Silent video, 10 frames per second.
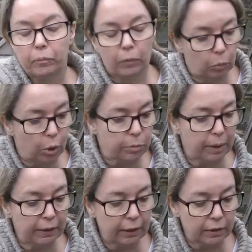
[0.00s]
watch my
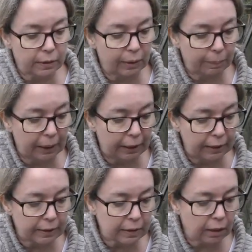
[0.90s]
thing on sweet
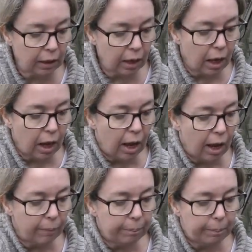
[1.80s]
peas,
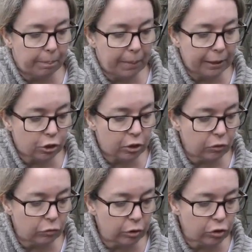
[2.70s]
I've mentioned
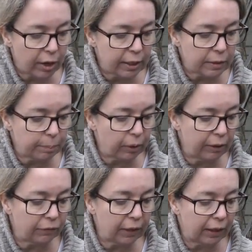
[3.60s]
root trainers
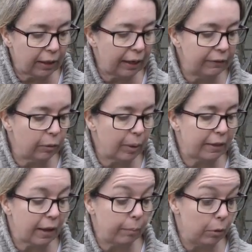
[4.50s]
briefly in the way
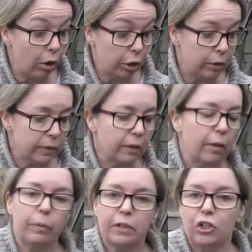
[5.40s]
that I'm not using
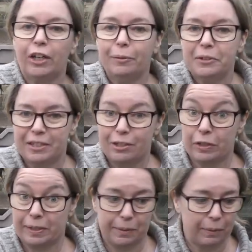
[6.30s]
them
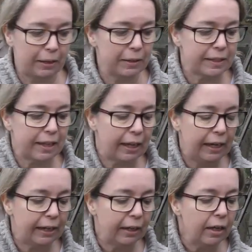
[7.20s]
just as well because they're
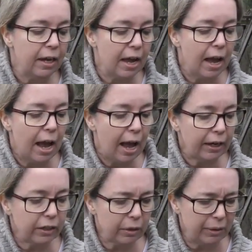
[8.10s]
here. And I
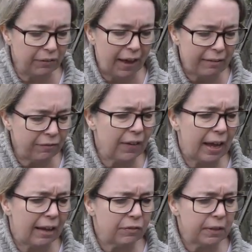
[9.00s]
can only find
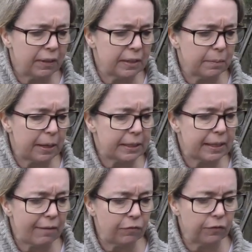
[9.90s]
5, and I think there's about
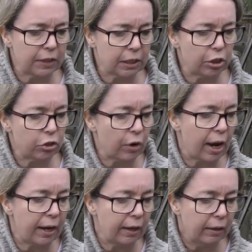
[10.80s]
7 fit in a
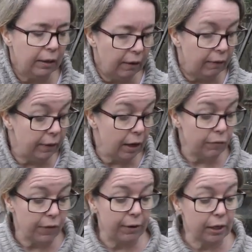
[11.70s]
tray. They are
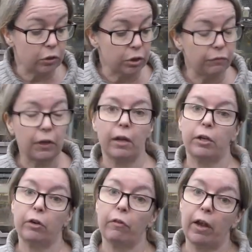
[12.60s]
very good if you're going
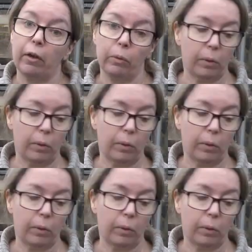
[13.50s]
to grow